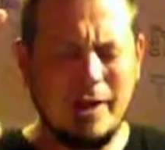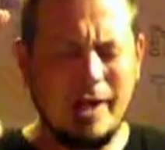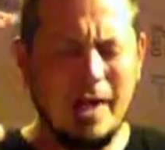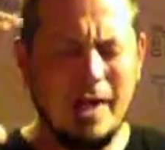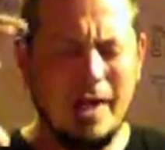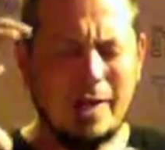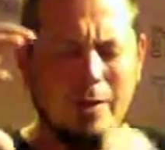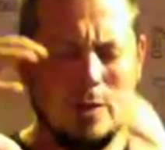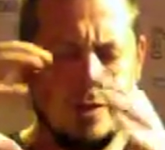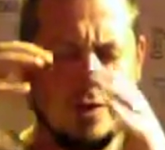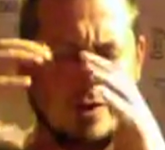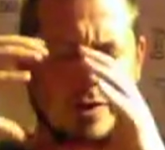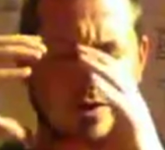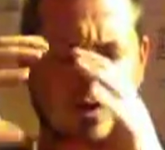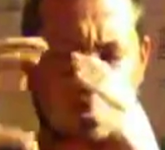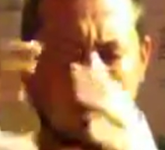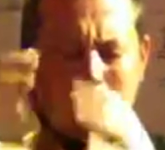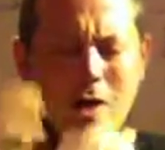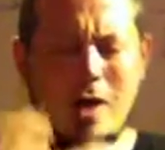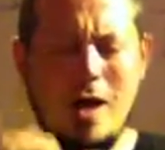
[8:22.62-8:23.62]
egg with
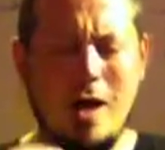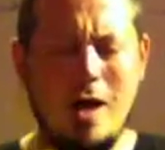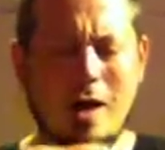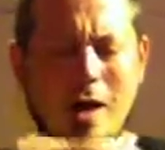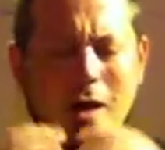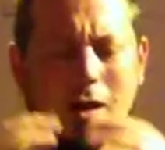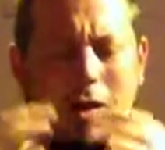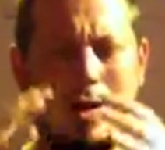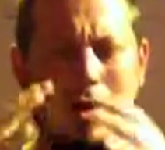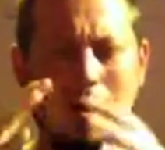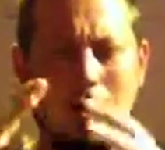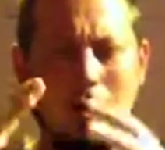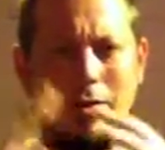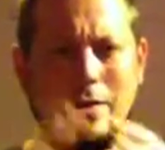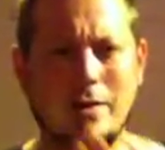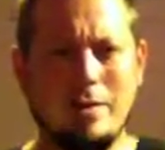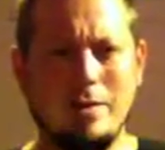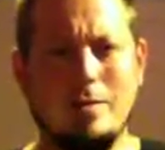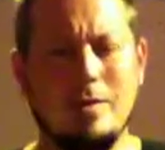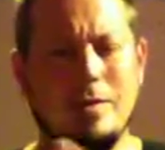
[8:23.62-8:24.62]
the shell
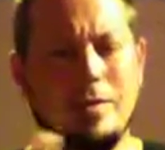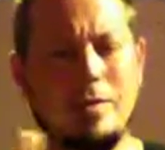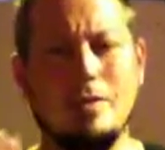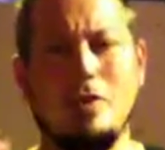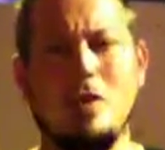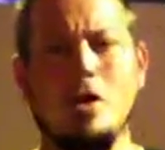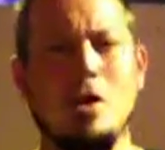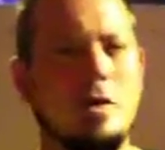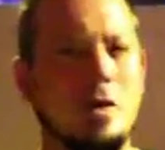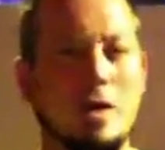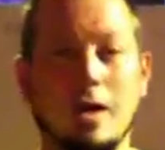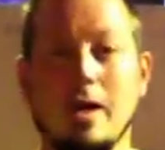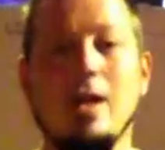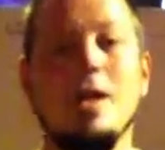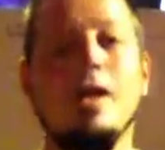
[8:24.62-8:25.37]
and the yolk.